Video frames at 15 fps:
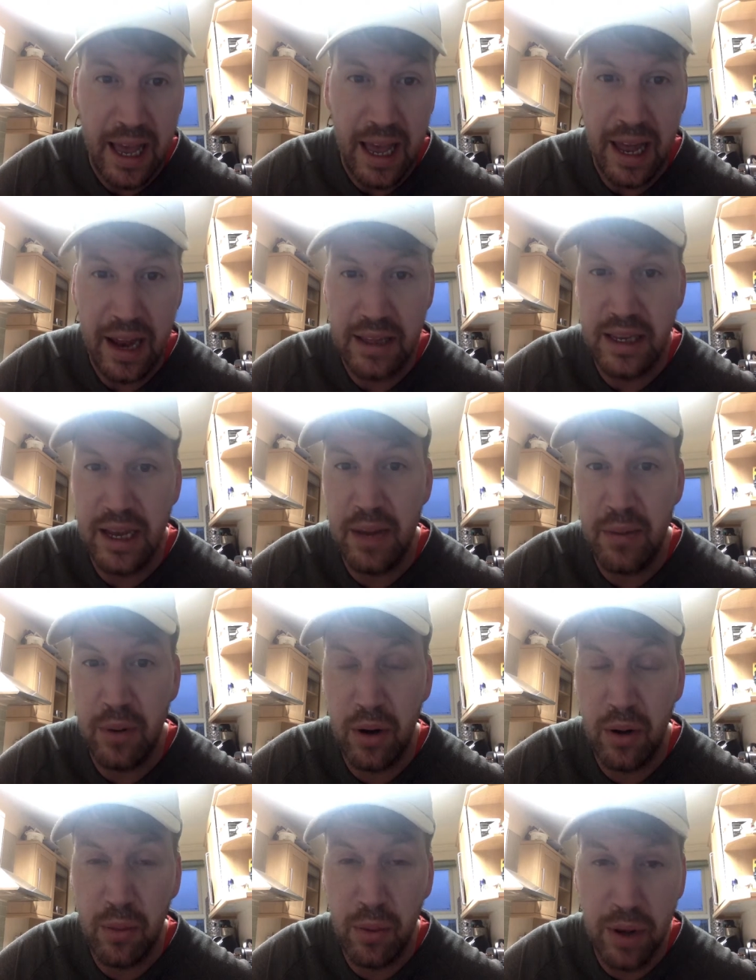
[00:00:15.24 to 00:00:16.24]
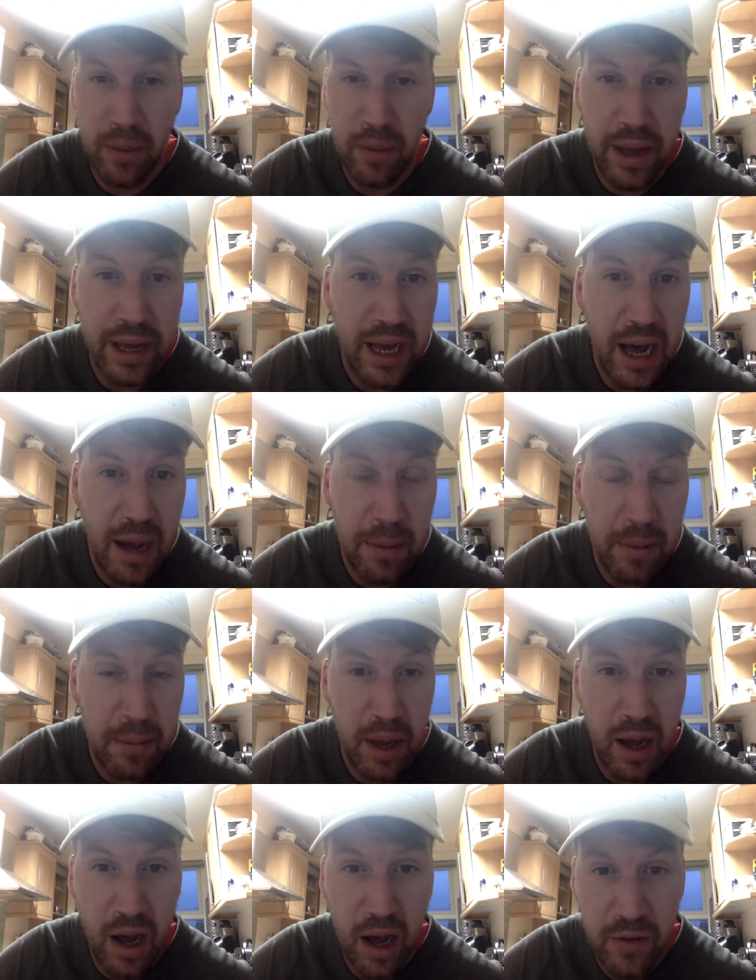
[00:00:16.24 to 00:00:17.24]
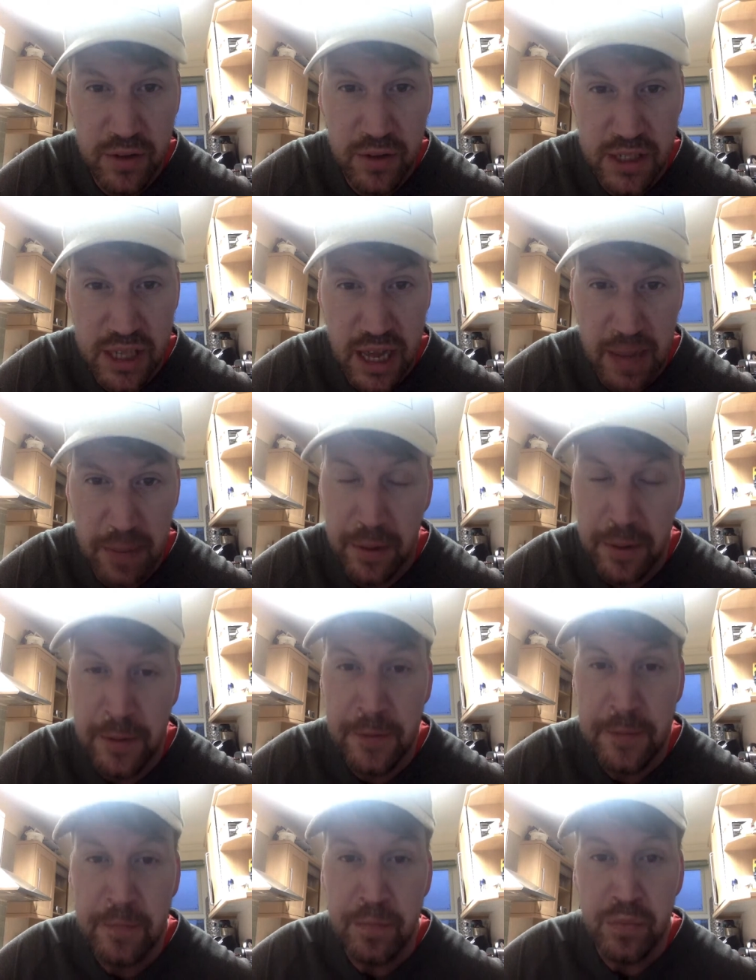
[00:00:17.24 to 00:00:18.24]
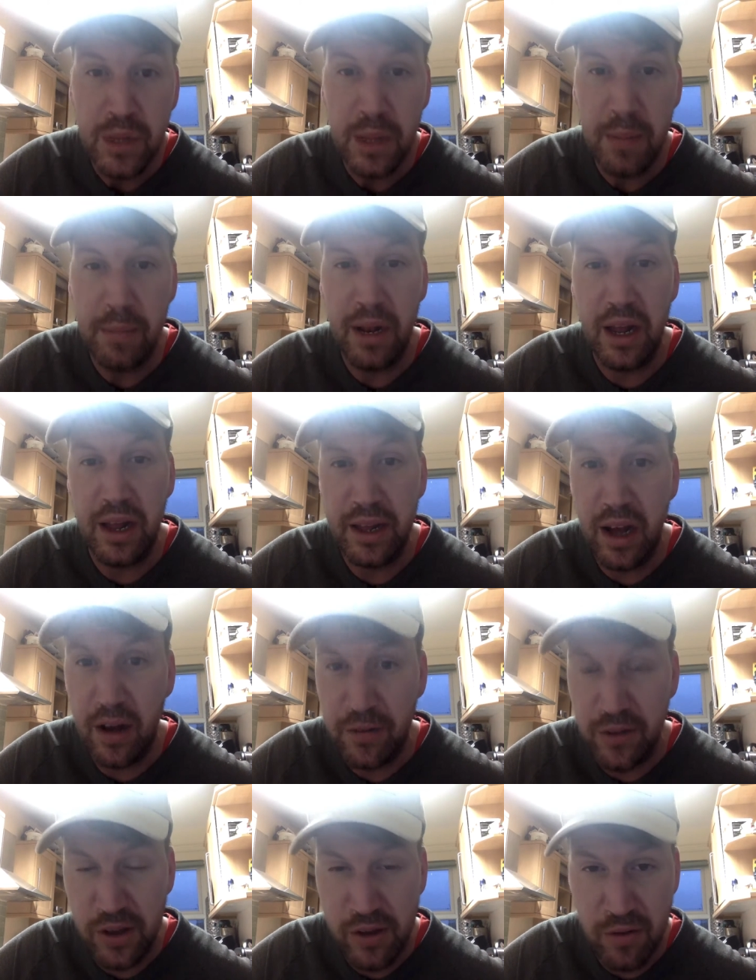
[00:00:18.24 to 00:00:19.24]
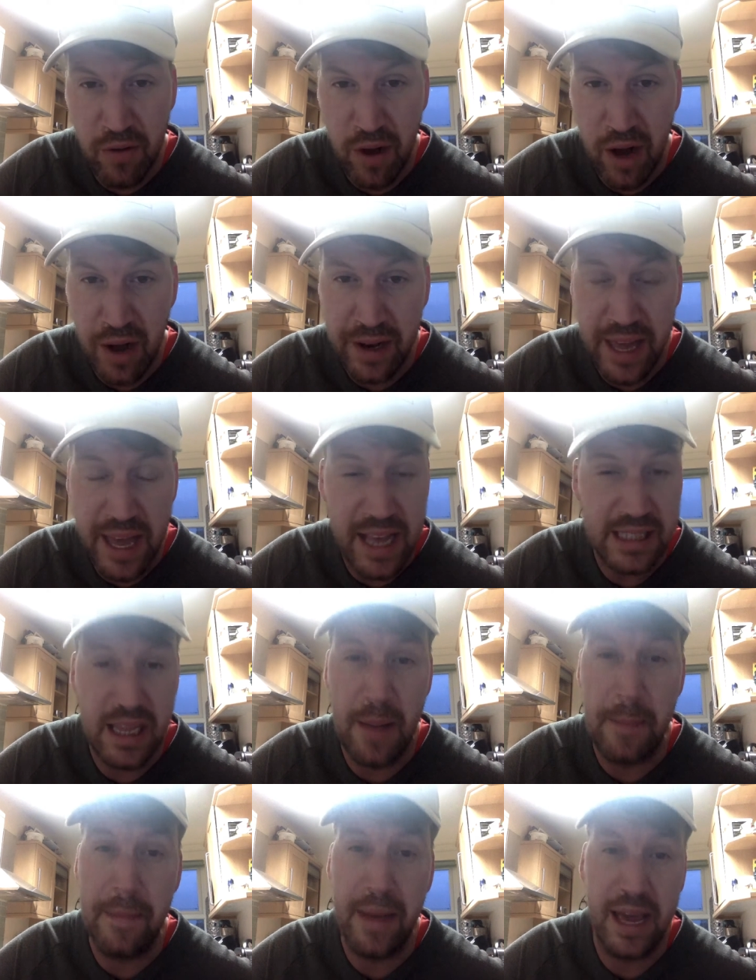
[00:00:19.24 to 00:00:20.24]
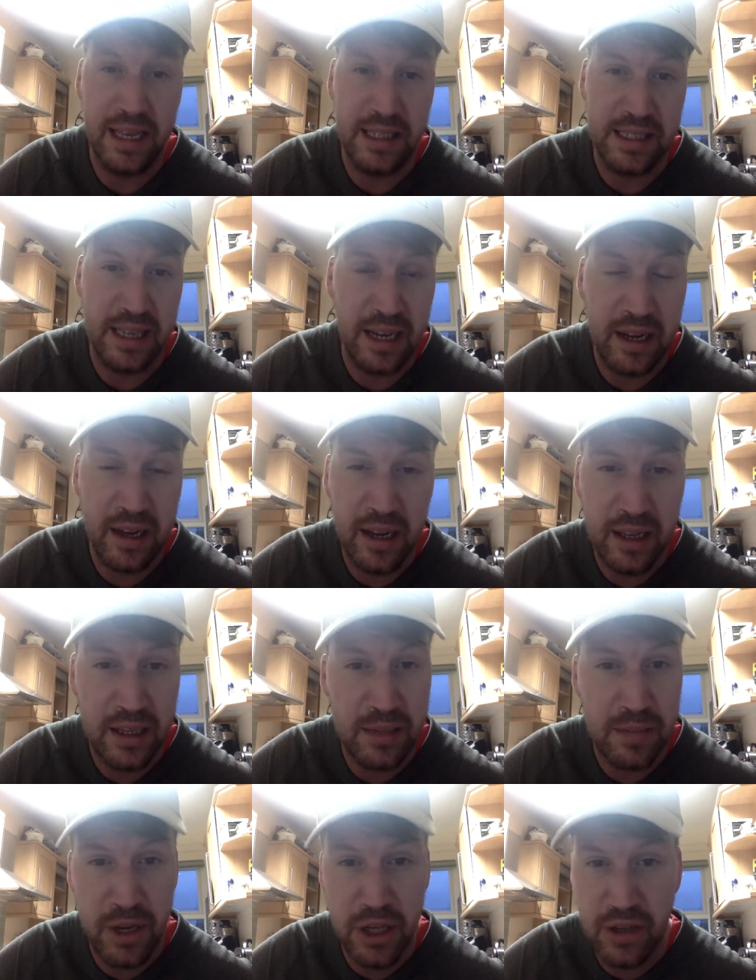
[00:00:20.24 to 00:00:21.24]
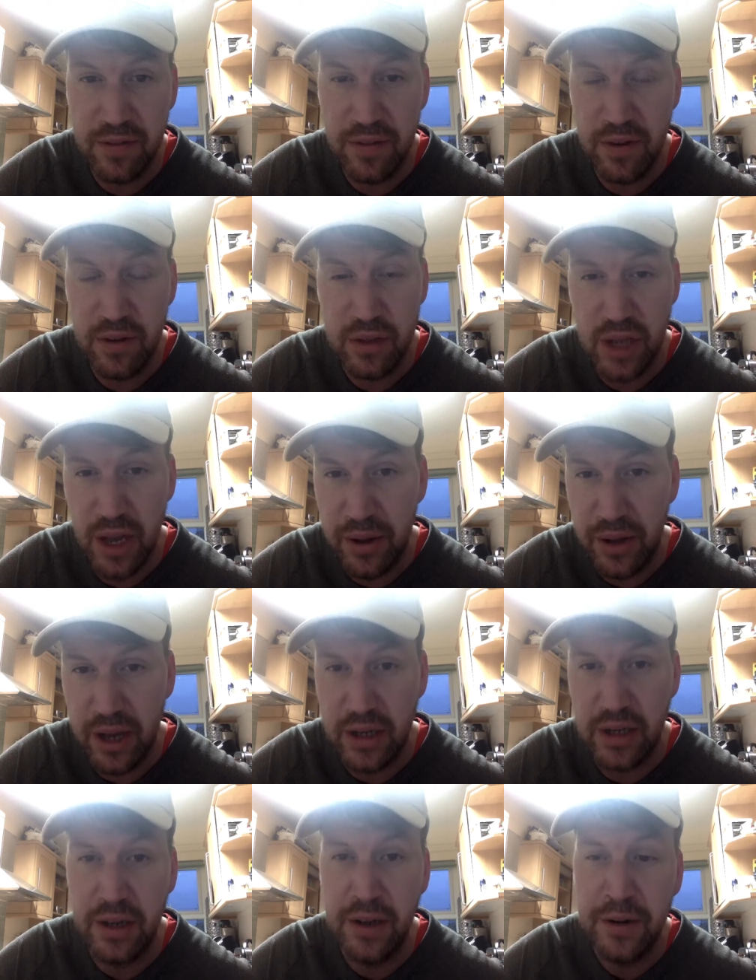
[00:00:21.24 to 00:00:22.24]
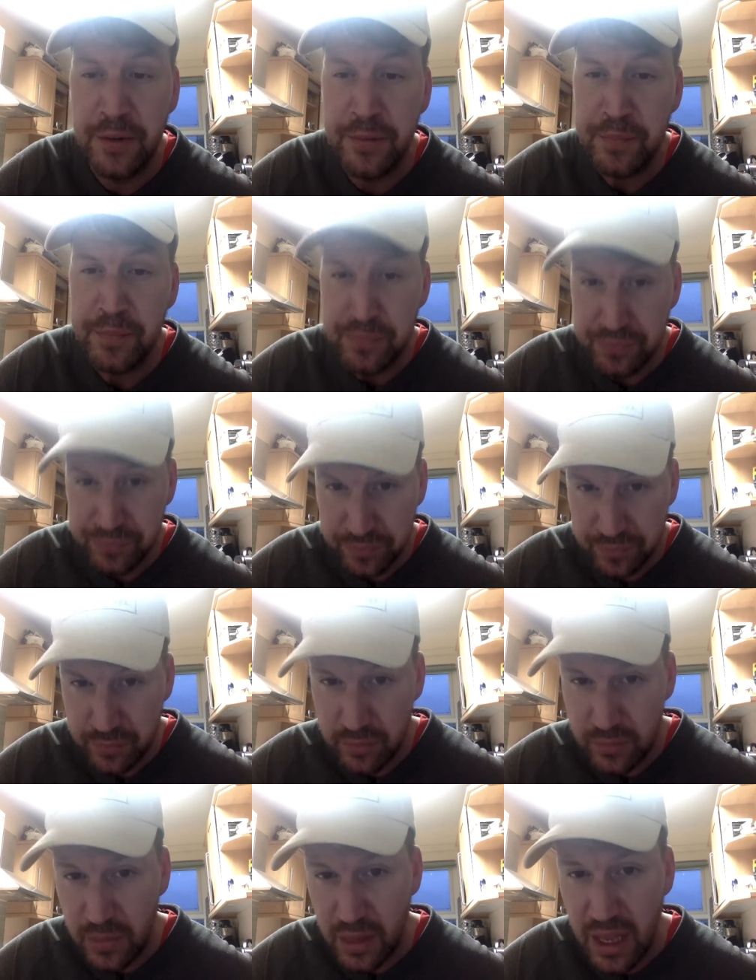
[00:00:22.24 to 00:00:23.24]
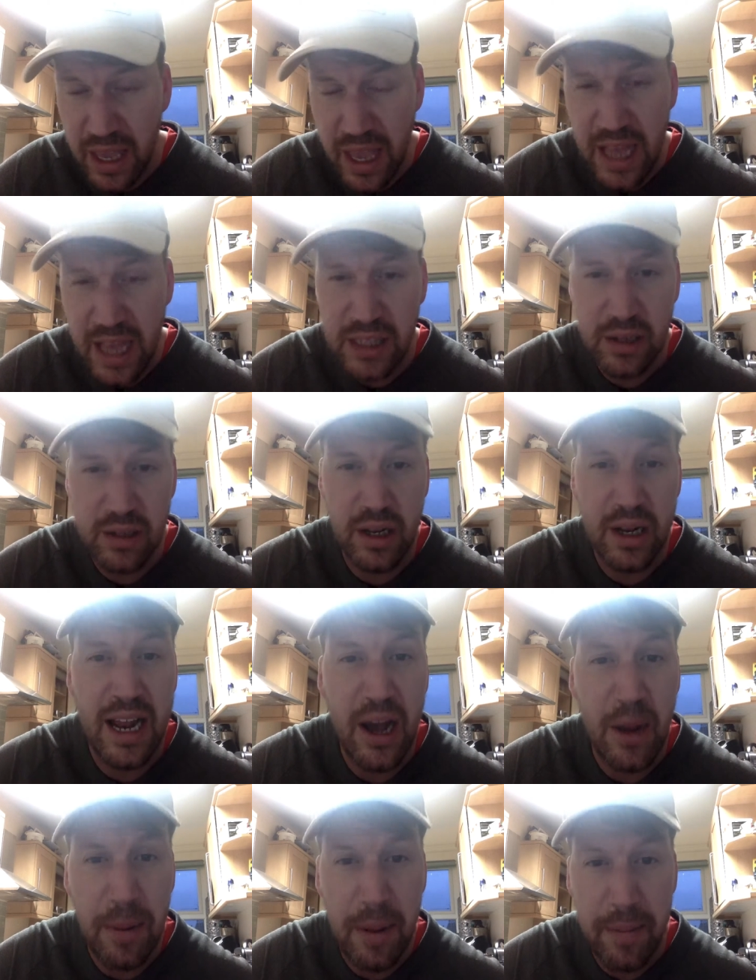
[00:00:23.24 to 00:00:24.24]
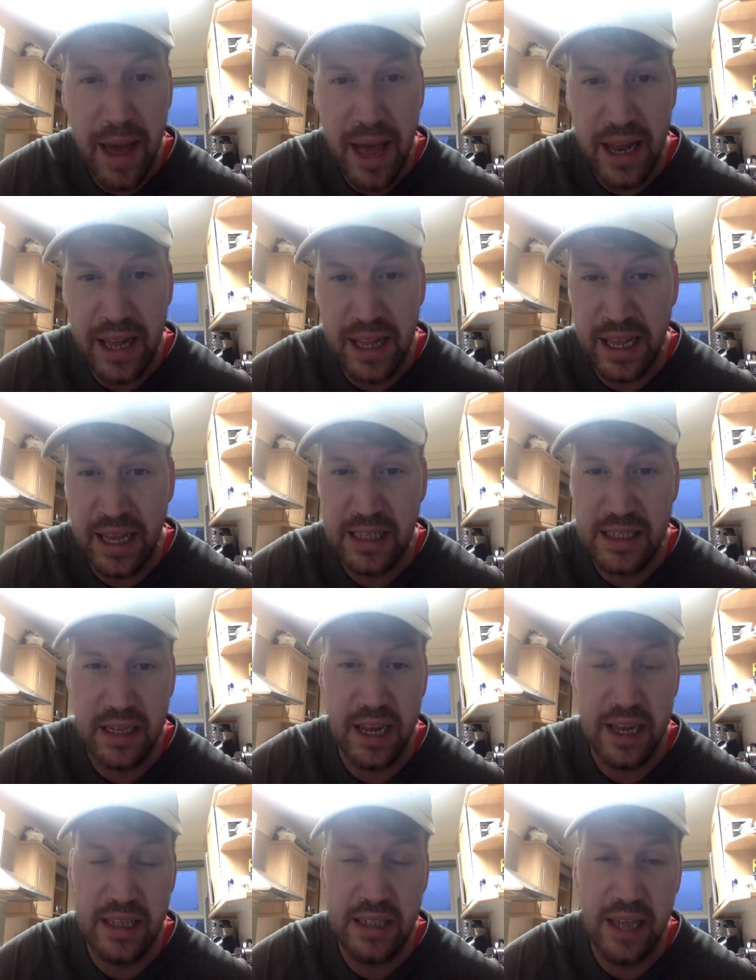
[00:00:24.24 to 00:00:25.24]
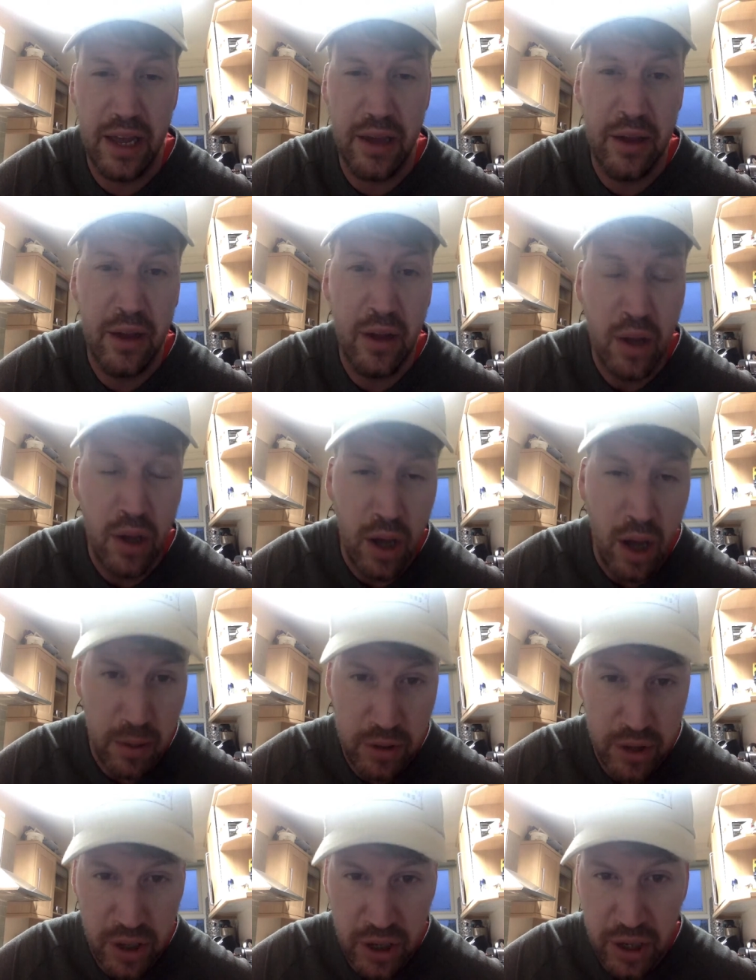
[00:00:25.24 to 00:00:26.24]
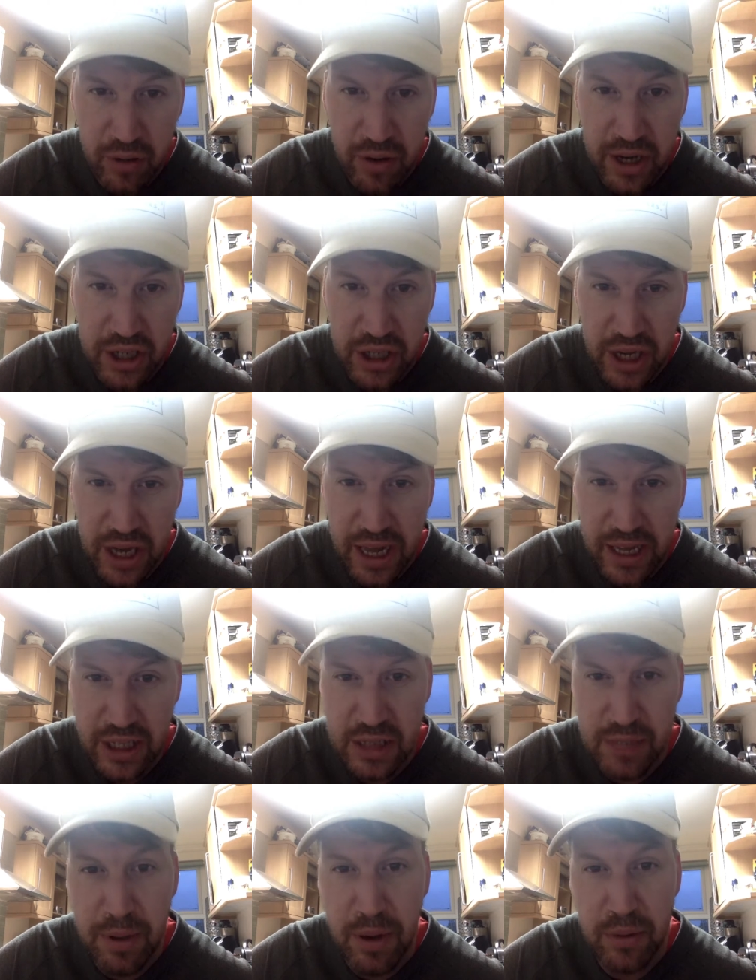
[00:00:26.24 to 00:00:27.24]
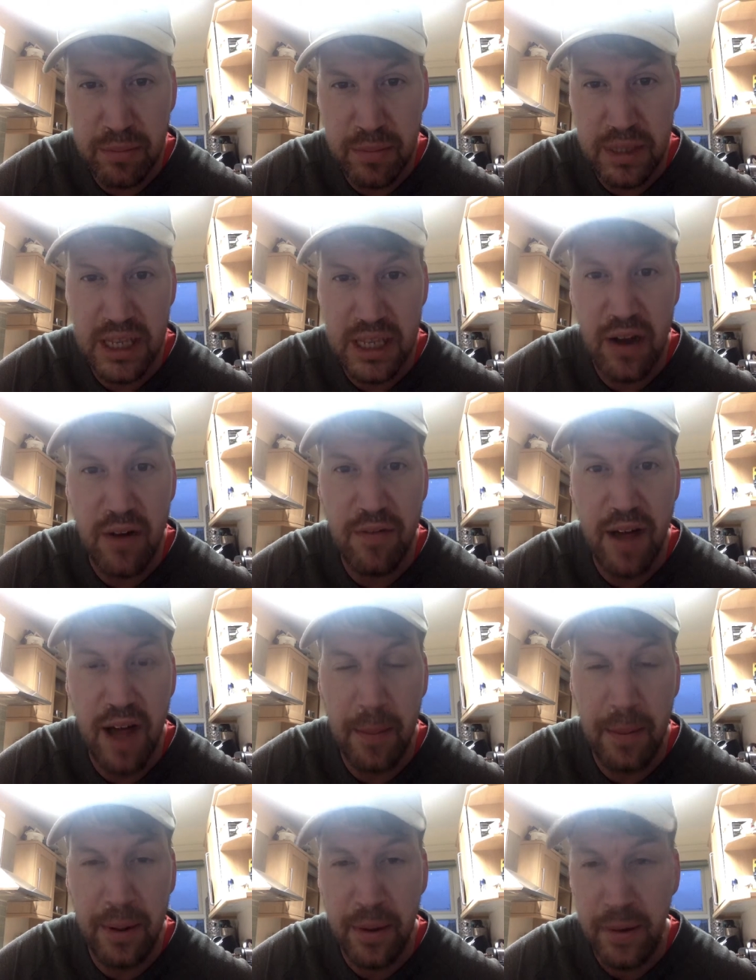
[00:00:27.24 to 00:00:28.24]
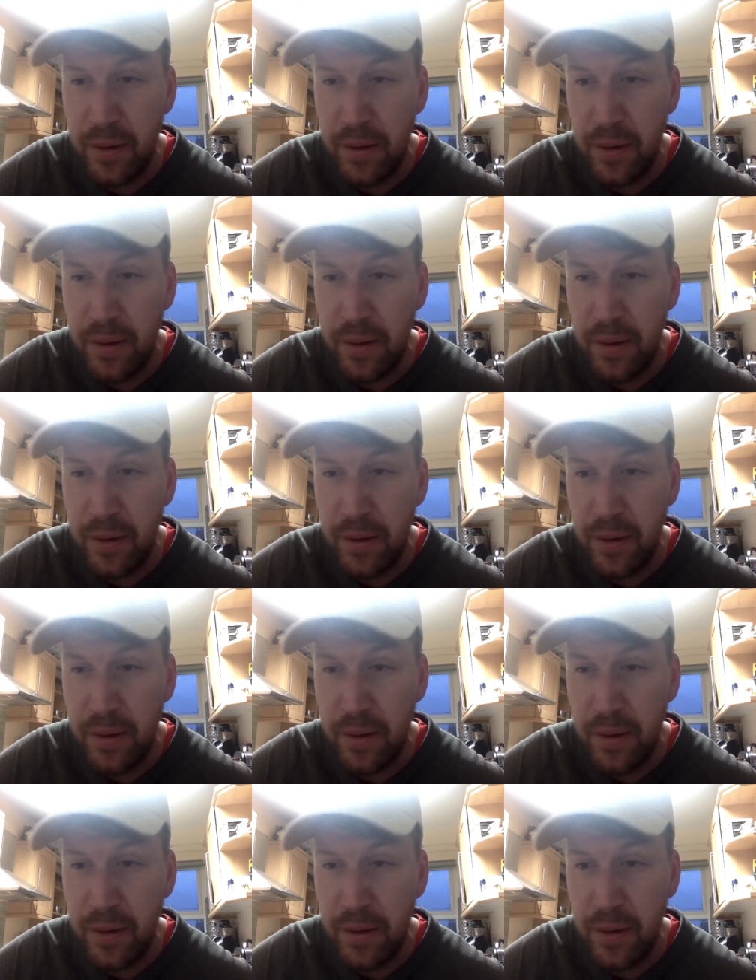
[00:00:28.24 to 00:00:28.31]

And I tell you what, when I wake up, I'm like half asleep. But like after you run, it's amazing. It just makes you feel so good. Yes, yeah, so I've done a little bit better than yesterday. So I'm doing it gradually, just building myself up.